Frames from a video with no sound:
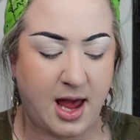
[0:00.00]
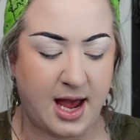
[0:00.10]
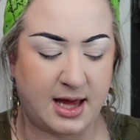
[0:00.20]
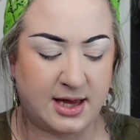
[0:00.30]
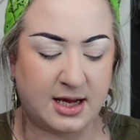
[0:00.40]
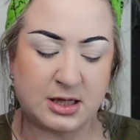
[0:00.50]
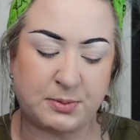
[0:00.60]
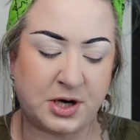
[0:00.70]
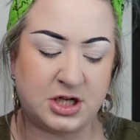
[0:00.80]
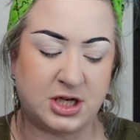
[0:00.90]
And the
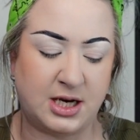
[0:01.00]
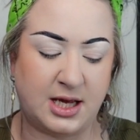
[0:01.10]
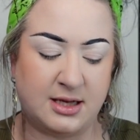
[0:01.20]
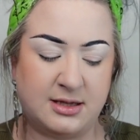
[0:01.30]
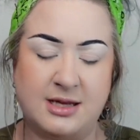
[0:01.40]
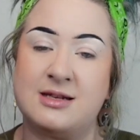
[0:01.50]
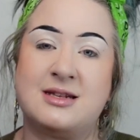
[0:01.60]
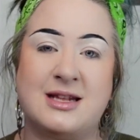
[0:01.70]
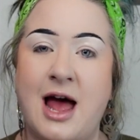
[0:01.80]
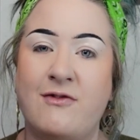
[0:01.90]
inspiration is the
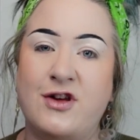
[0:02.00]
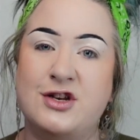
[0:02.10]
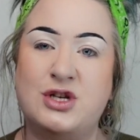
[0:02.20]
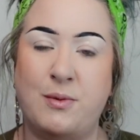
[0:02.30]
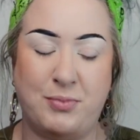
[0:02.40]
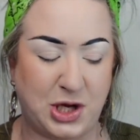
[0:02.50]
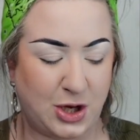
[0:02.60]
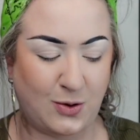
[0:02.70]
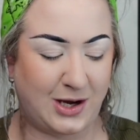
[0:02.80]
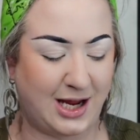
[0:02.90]
Savage
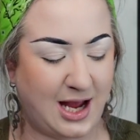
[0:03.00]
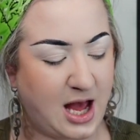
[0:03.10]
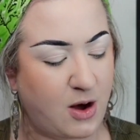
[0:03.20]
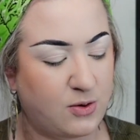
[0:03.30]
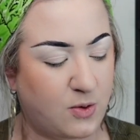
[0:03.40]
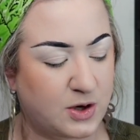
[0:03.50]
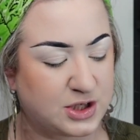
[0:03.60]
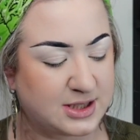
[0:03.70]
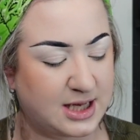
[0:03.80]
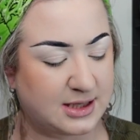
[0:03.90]
Beauty. How
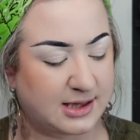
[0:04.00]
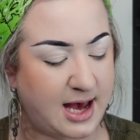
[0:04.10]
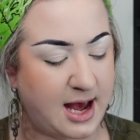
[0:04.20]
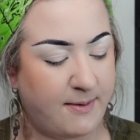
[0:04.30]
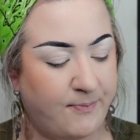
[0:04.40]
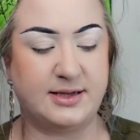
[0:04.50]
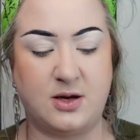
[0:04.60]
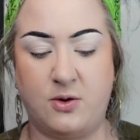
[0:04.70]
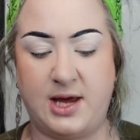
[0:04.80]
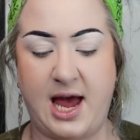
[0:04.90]
gorgeous is that?
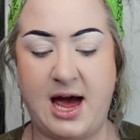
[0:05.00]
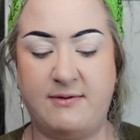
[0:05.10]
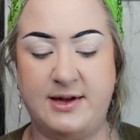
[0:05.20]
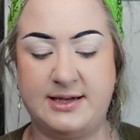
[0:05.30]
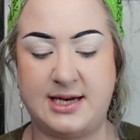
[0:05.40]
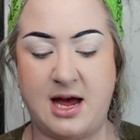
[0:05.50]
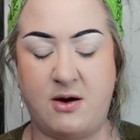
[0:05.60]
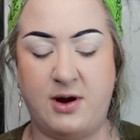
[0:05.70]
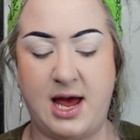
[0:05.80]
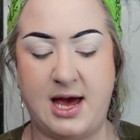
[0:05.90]
So they have this
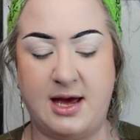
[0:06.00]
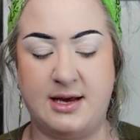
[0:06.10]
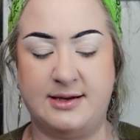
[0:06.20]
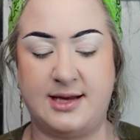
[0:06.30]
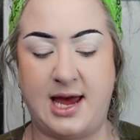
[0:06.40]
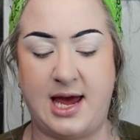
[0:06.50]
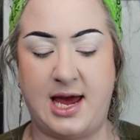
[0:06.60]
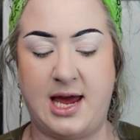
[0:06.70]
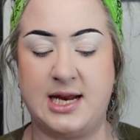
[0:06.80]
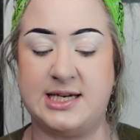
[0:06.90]
down as
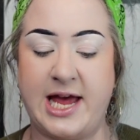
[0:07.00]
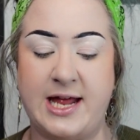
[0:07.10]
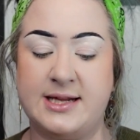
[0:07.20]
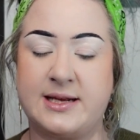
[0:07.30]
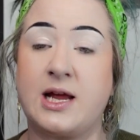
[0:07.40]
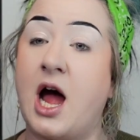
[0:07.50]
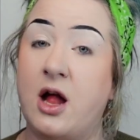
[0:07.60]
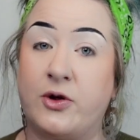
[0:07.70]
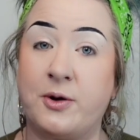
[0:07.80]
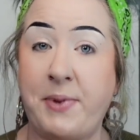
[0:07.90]
a intense
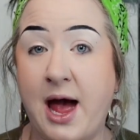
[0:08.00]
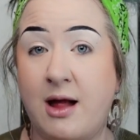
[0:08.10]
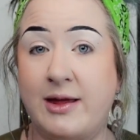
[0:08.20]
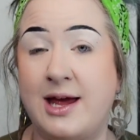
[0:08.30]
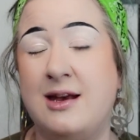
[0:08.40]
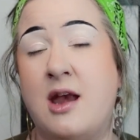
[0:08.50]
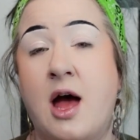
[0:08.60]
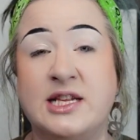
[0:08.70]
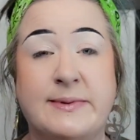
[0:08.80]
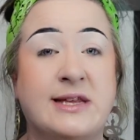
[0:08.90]
color palette,
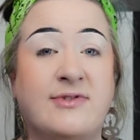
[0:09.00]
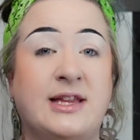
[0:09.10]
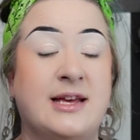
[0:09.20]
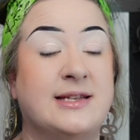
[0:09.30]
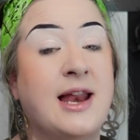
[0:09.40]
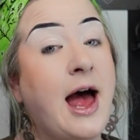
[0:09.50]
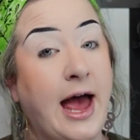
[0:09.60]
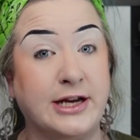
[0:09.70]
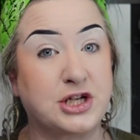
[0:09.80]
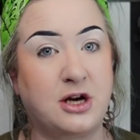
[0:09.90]
not specifically as an
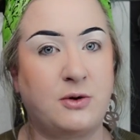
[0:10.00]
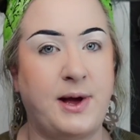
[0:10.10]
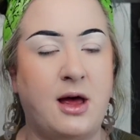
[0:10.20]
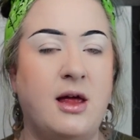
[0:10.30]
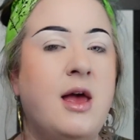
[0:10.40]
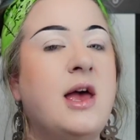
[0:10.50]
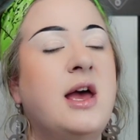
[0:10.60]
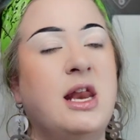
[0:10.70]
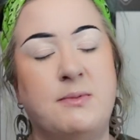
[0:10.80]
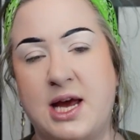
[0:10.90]
eyeshadow palette.
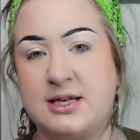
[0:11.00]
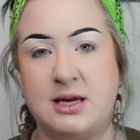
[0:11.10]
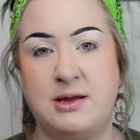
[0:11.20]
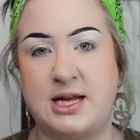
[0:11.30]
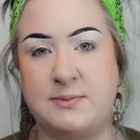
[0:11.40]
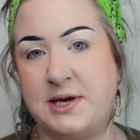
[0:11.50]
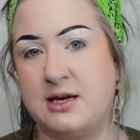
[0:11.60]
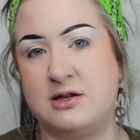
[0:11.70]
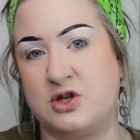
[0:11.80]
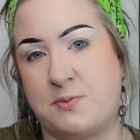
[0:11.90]
And I'm guessing that's
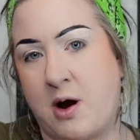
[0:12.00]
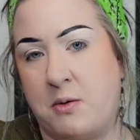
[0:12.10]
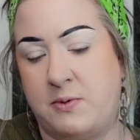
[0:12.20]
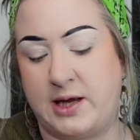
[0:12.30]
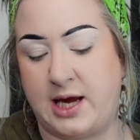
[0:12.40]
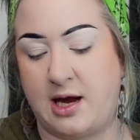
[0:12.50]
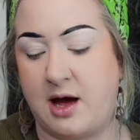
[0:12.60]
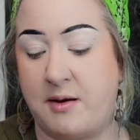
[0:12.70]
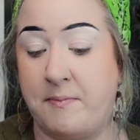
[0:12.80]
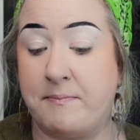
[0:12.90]
because there's probably
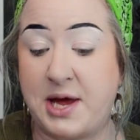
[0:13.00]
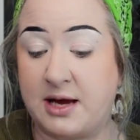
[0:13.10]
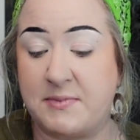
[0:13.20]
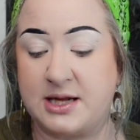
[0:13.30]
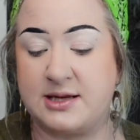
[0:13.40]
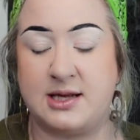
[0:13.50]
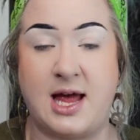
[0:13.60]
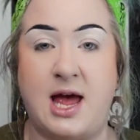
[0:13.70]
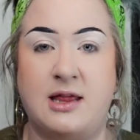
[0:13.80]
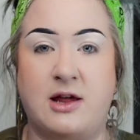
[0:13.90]
pigments in
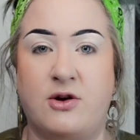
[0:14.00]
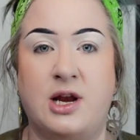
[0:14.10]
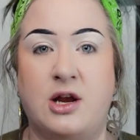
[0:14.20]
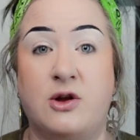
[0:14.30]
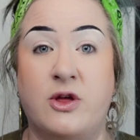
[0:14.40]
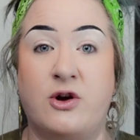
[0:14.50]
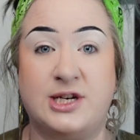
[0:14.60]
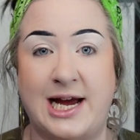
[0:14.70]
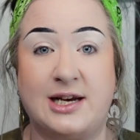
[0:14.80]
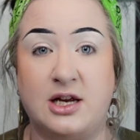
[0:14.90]
that are in here that are
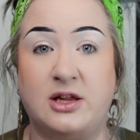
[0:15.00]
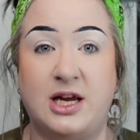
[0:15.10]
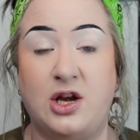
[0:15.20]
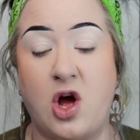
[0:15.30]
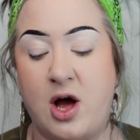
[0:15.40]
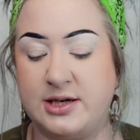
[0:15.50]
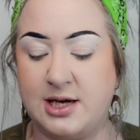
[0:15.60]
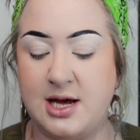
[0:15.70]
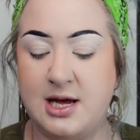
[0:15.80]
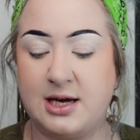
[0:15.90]
technically not
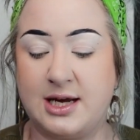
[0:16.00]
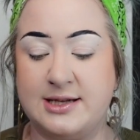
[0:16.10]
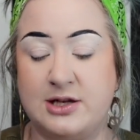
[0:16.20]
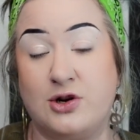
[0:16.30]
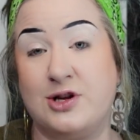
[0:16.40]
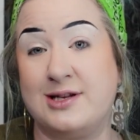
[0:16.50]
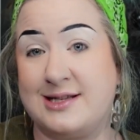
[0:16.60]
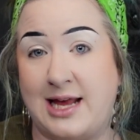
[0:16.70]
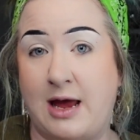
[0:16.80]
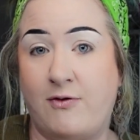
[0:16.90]
considered
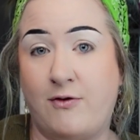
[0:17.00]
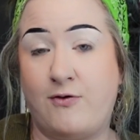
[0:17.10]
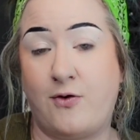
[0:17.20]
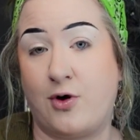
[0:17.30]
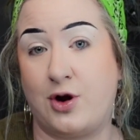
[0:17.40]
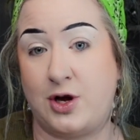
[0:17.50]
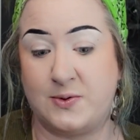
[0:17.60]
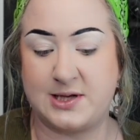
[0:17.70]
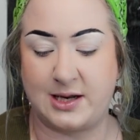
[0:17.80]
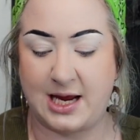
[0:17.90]
safe for
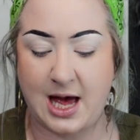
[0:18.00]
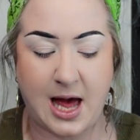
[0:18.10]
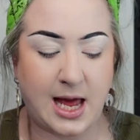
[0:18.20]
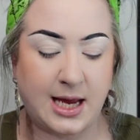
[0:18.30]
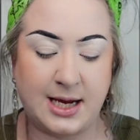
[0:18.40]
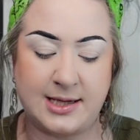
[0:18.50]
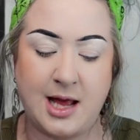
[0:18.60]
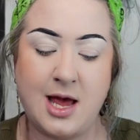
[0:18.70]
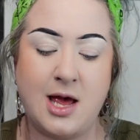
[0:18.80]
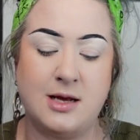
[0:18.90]
use on the eyes.
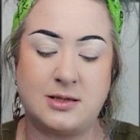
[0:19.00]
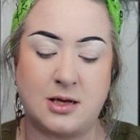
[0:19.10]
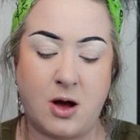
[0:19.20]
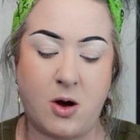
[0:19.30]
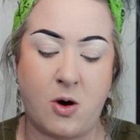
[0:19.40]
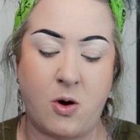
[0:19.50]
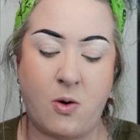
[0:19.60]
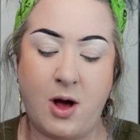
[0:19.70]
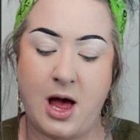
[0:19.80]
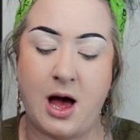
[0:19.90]

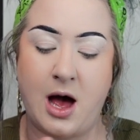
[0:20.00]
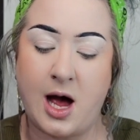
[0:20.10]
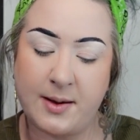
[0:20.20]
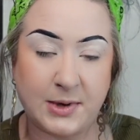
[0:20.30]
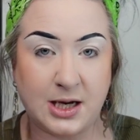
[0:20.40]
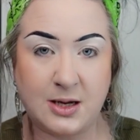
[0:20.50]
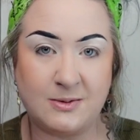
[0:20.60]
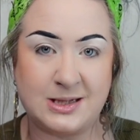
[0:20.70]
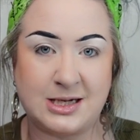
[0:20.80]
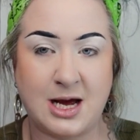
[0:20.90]
So I'm gonna
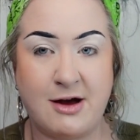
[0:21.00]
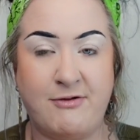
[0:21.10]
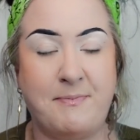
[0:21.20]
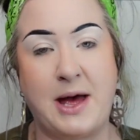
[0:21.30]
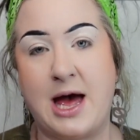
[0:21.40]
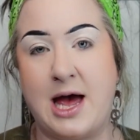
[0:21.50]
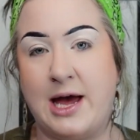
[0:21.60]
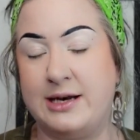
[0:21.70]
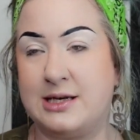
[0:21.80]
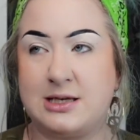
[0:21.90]
use stuff,
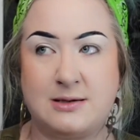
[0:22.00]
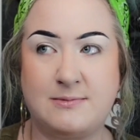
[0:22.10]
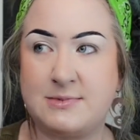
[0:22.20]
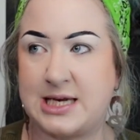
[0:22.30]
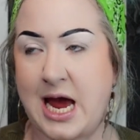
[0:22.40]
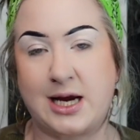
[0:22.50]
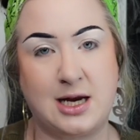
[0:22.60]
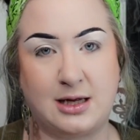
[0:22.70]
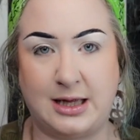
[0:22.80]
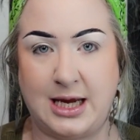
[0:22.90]
but
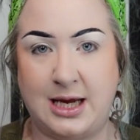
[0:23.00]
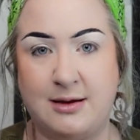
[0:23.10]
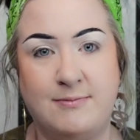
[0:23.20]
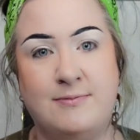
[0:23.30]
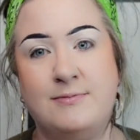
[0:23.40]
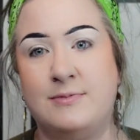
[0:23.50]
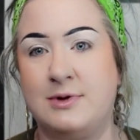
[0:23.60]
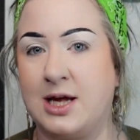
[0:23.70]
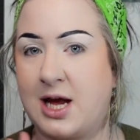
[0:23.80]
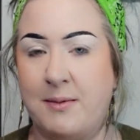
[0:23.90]
technically
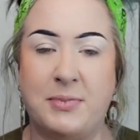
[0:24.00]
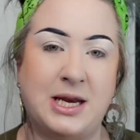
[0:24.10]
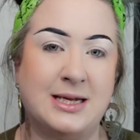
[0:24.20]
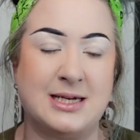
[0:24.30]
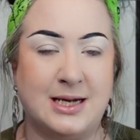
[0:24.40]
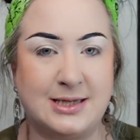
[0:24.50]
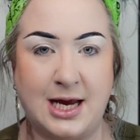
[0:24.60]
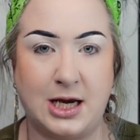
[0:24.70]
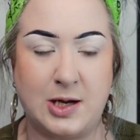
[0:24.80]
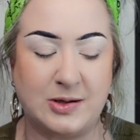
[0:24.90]
the company is not
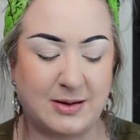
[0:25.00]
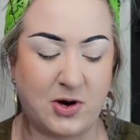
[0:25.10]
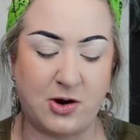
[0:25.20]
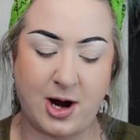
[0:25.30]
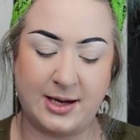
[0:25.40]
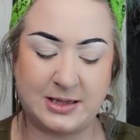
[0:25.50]
saying to use them on your eyes.